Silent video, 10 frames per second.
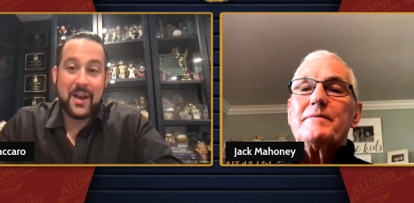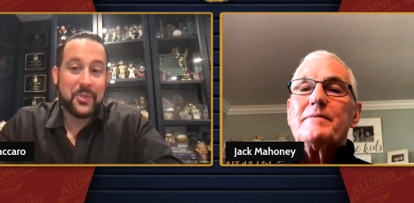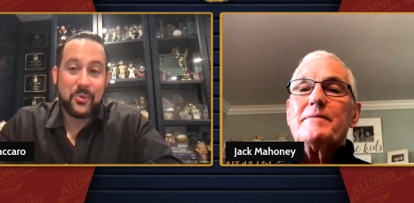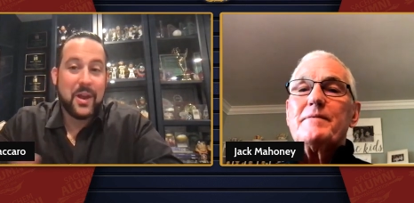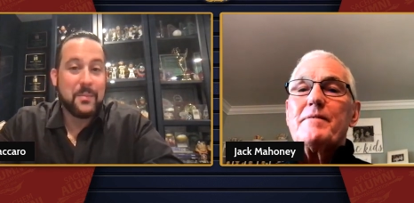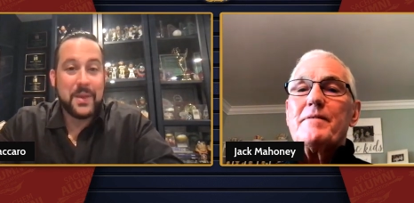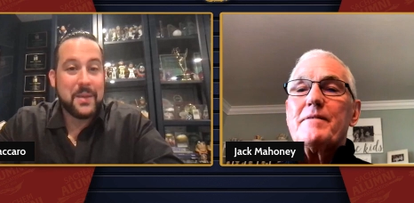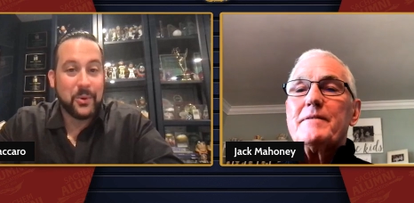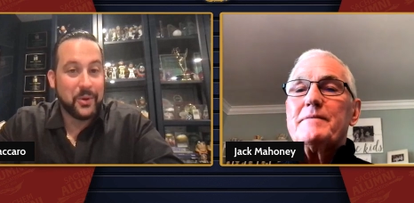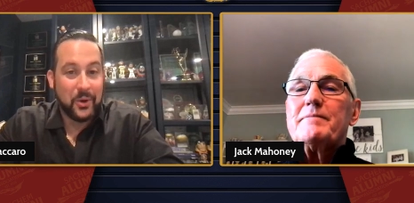Speaker 1: out the right
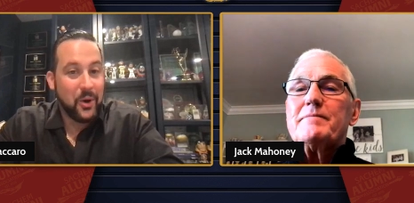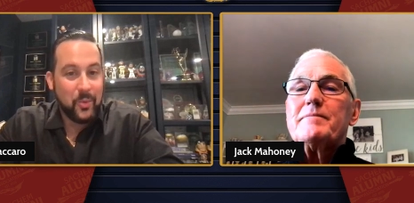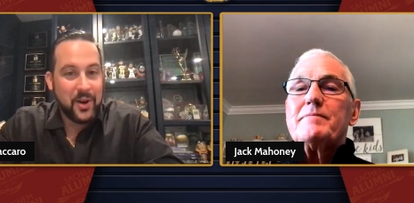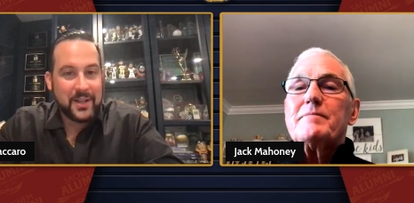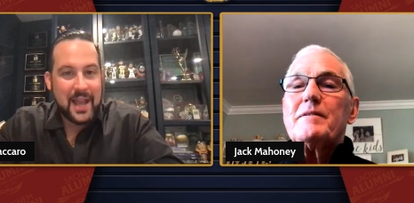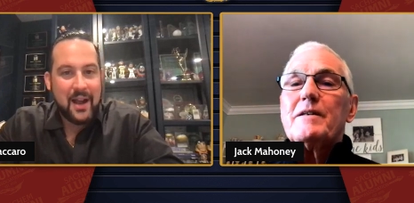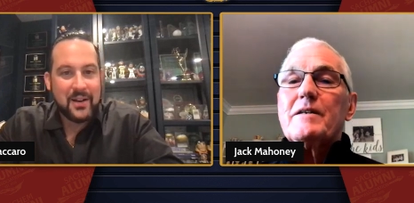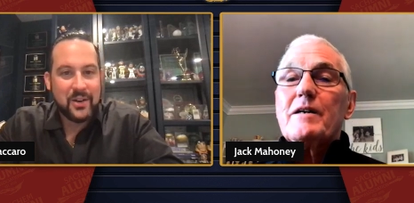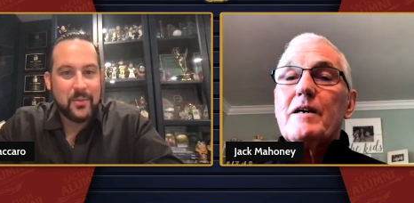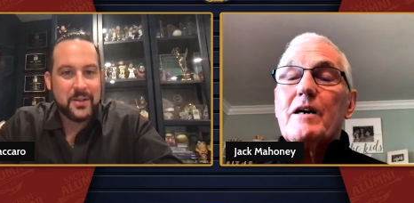people. It all worked out
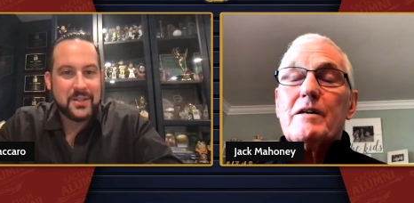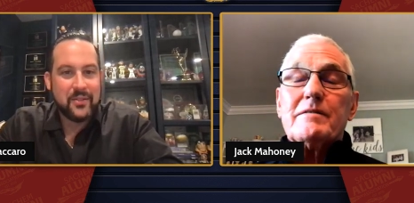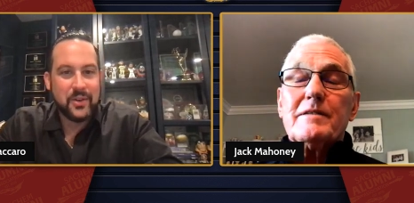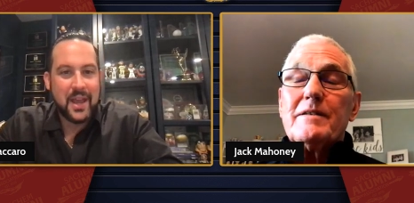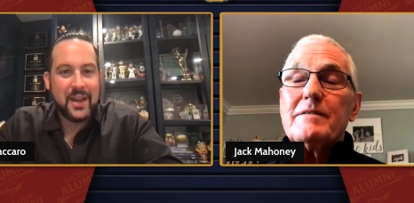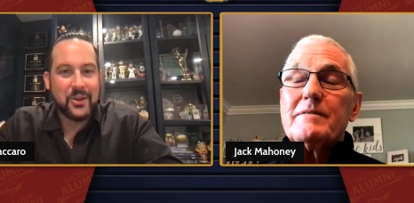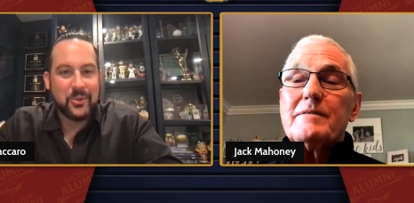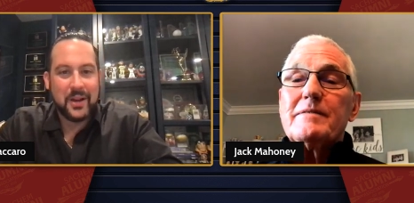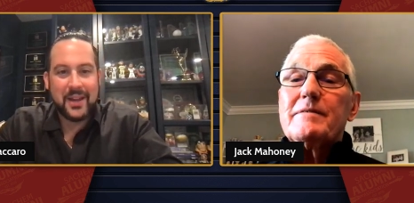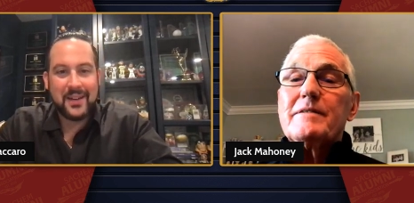in almost every
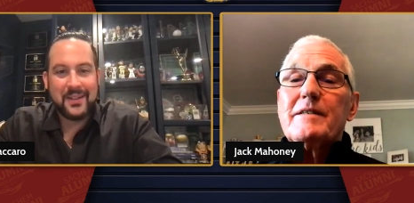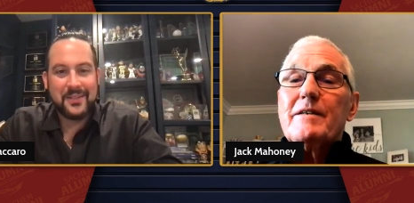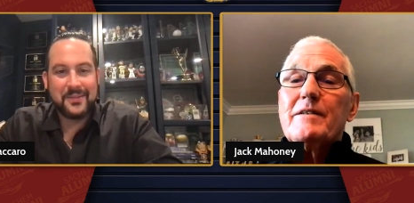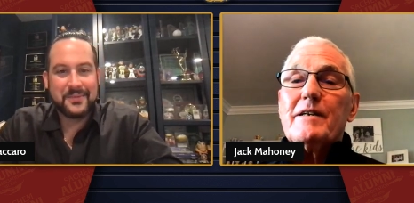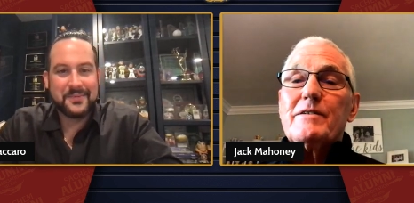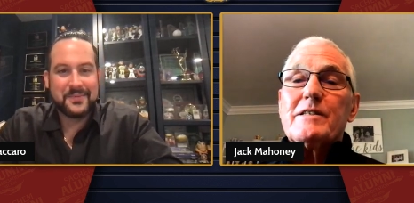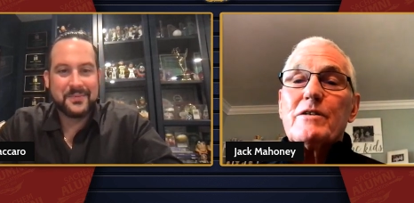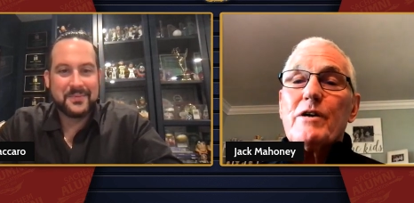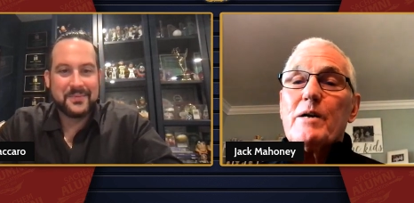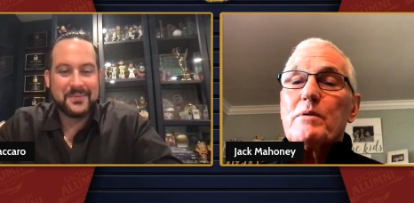angle, right?
Speaker 2: It, it, was
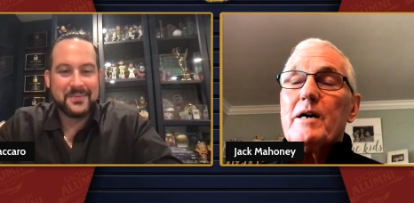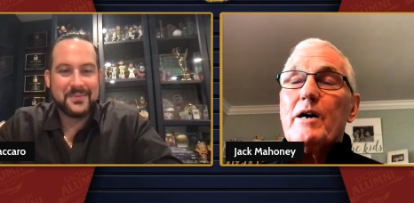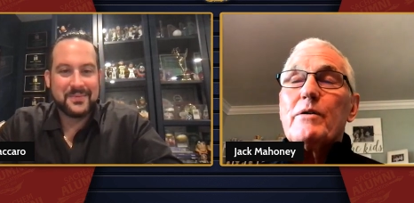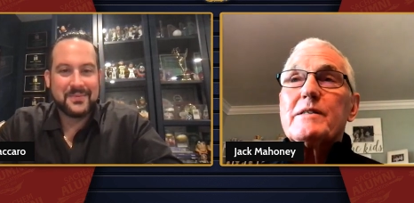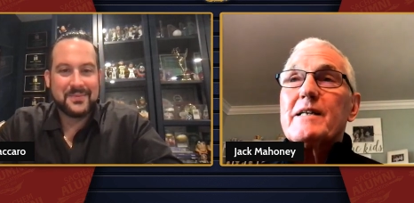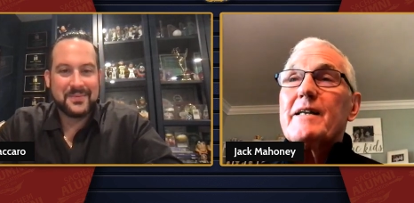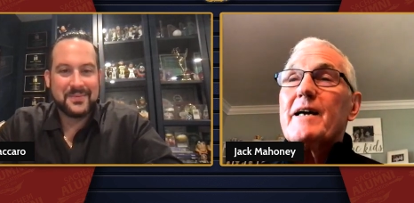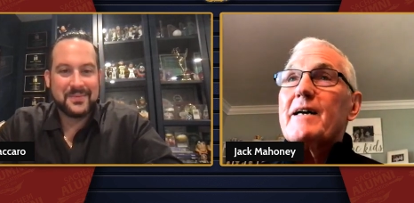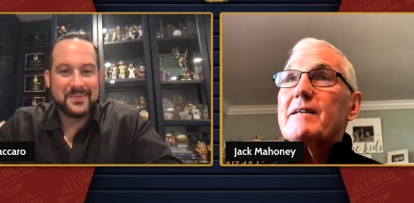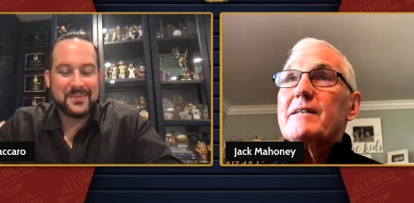incredible. I always say
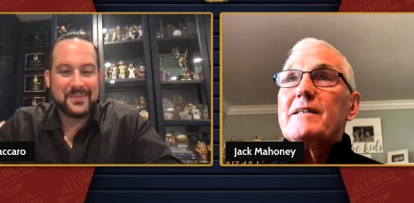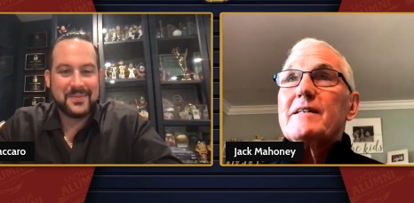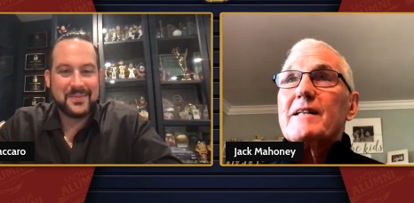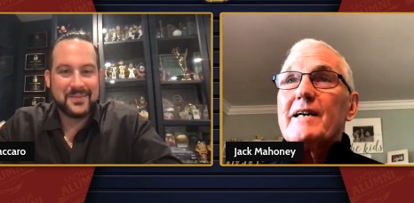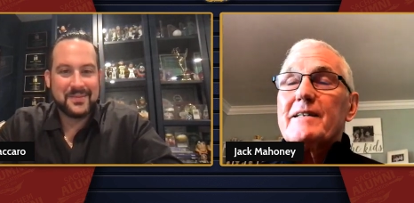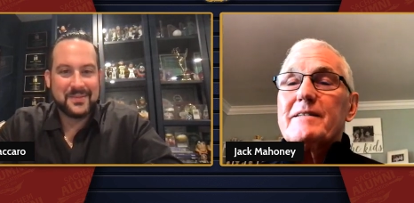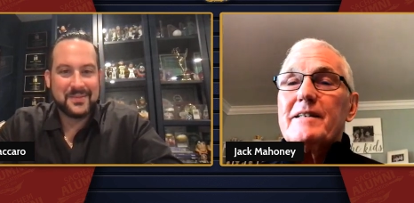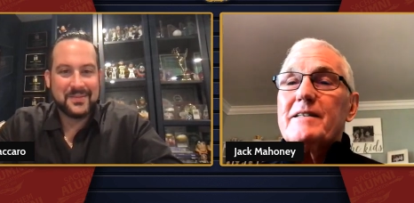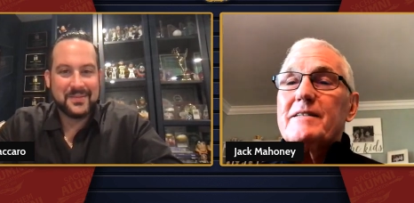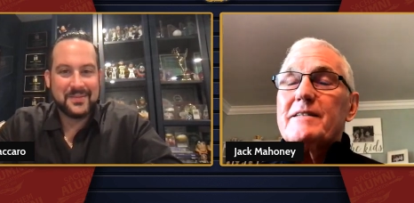that. Like,
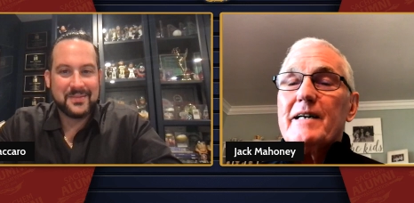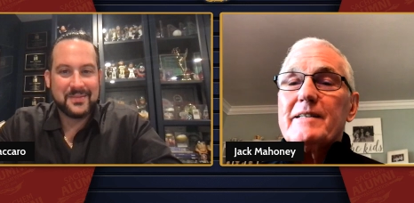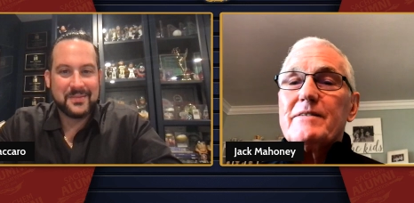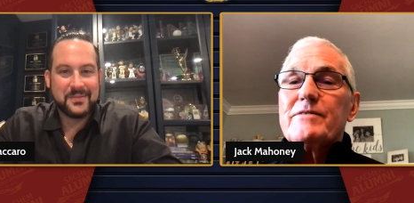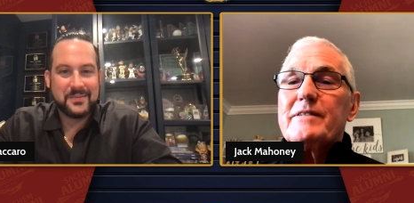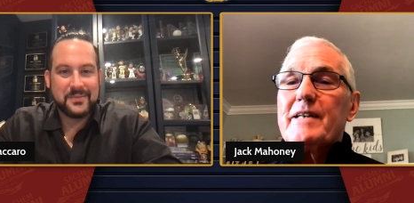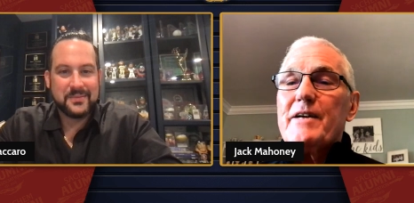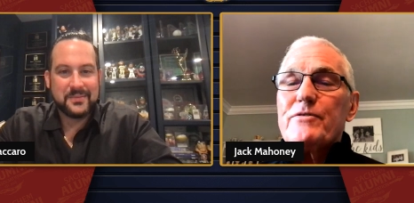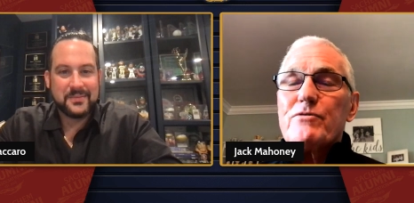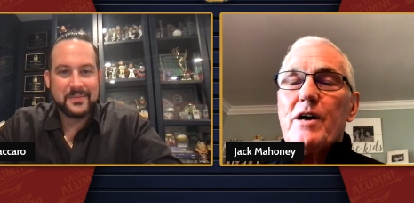it, like did
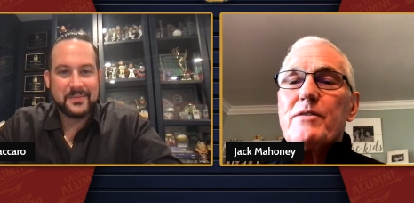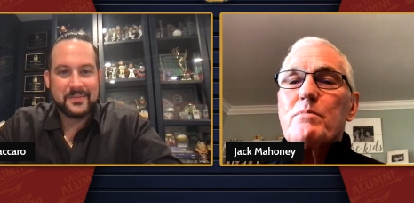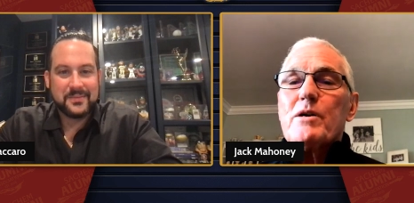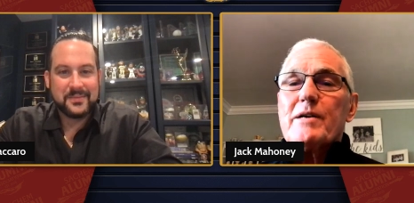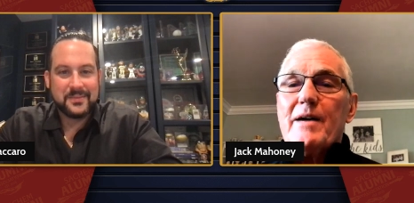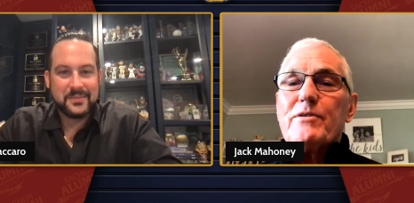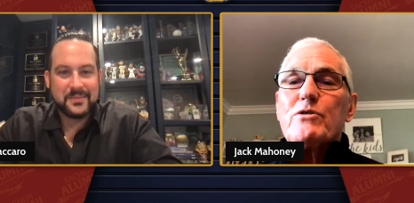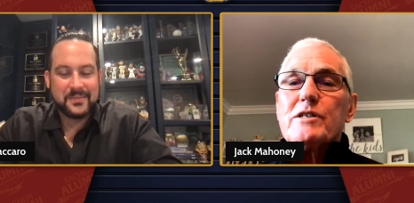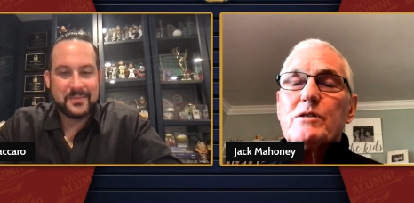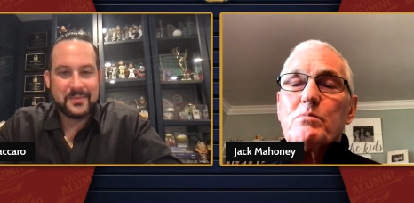Dave Rothenberg have a
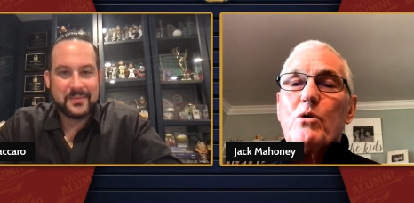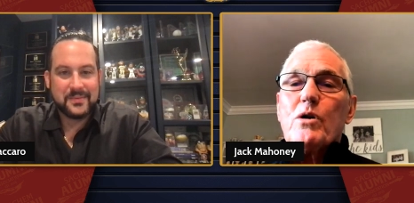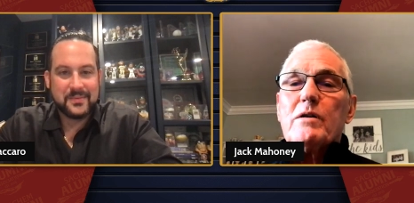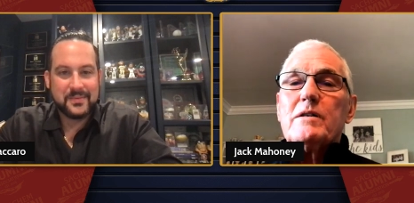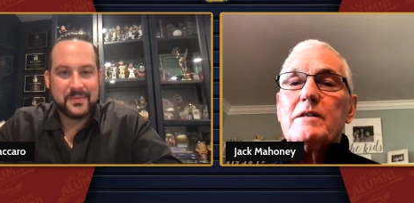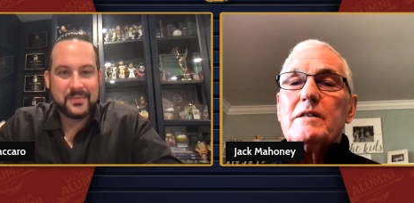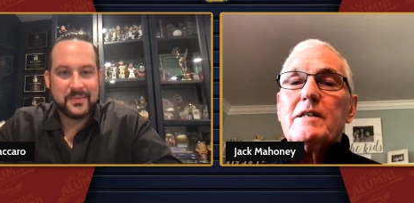crystal ball?